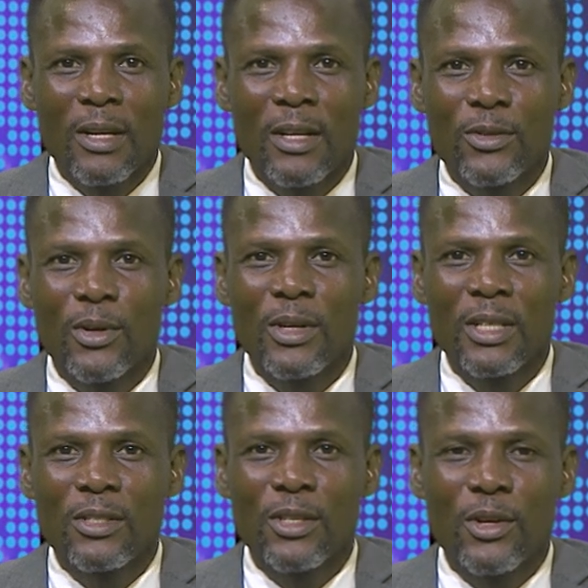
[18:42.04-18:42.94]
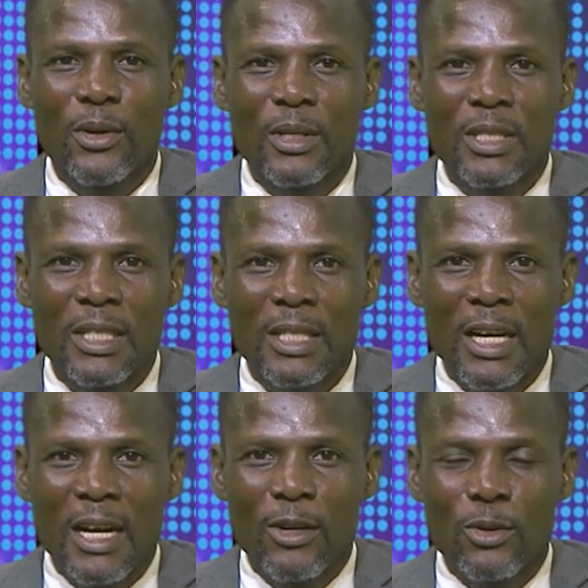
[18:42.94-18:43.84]
electronic security
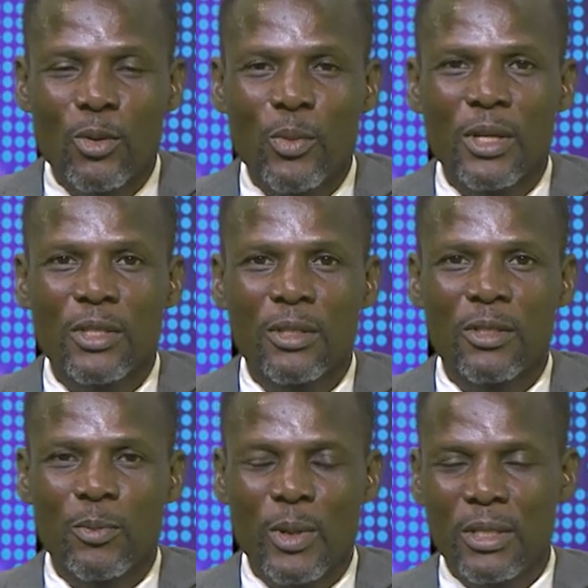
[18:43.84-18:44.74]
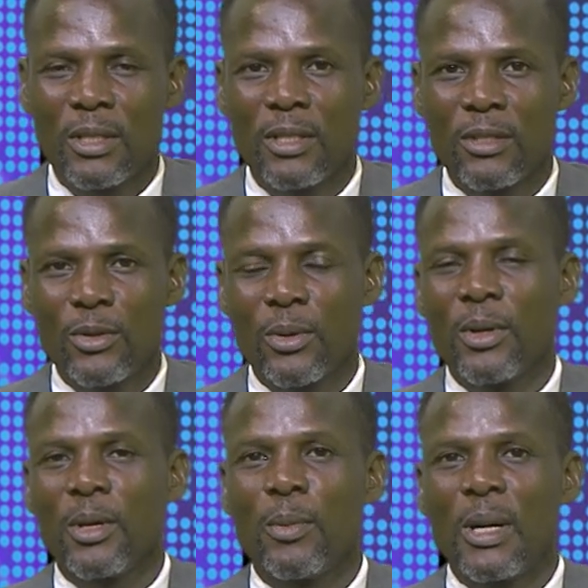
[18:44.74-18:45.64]
and automation specialist,
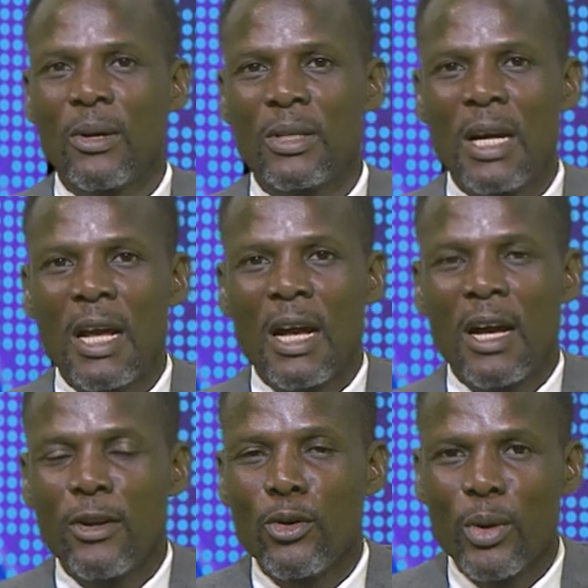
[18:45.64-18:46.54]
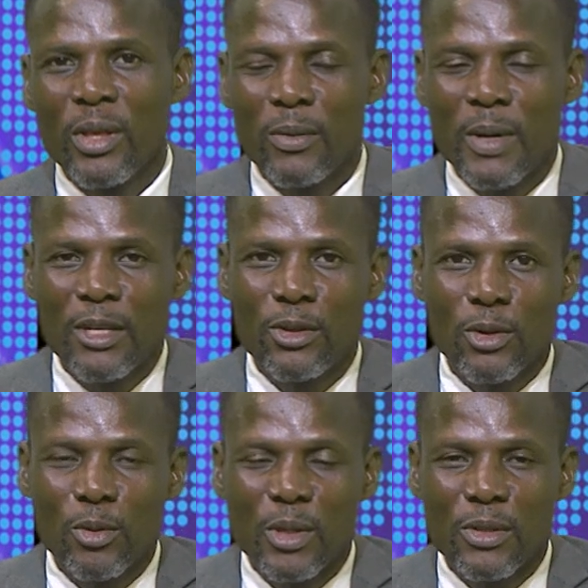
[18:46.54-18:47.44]
talking about knowing the right
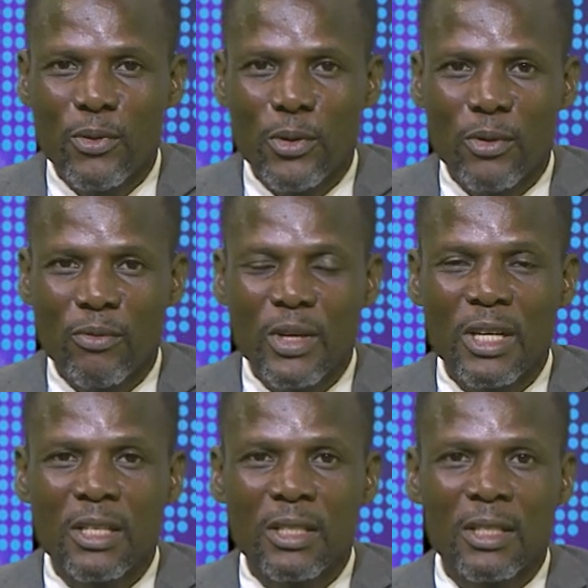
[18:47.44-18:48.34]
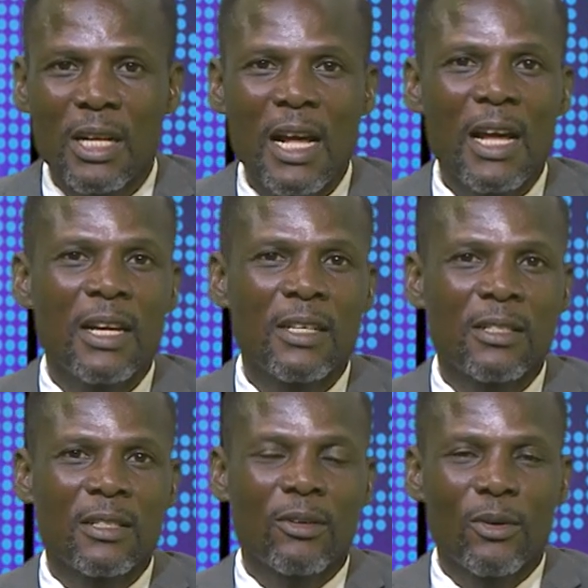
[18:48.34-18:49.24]
documents for your vehicle
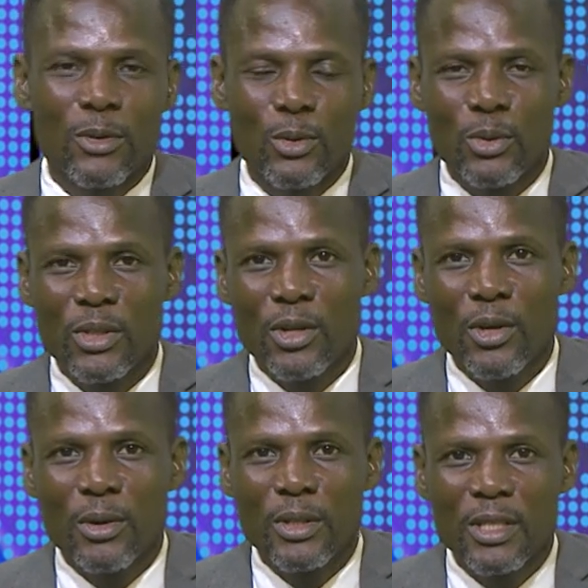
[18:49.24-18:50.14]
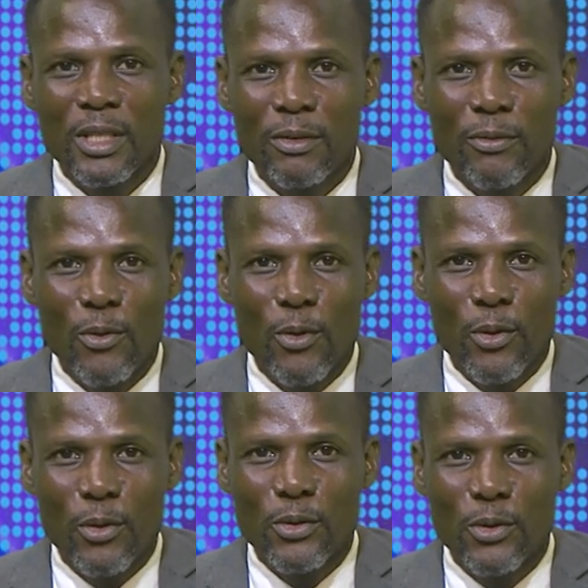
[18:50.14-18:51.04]
and also security
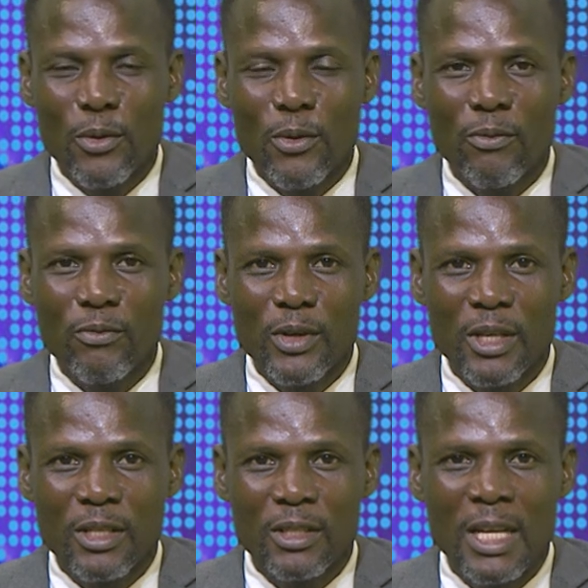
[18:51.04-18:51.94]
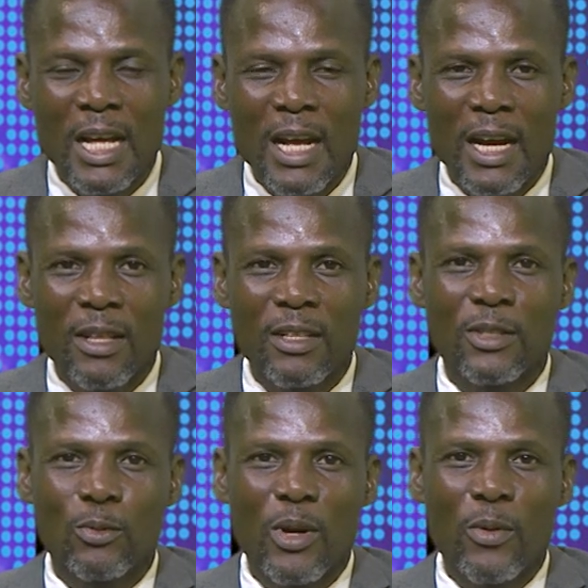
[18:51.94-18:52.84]
for your vehicle. And this
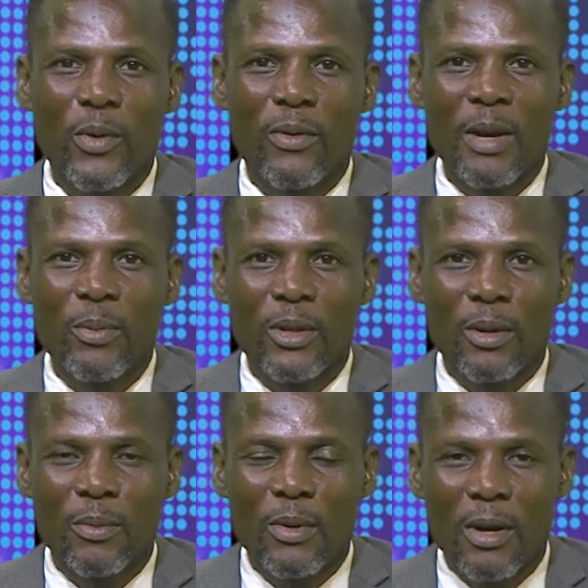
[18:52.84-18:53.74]
is where we wrap it up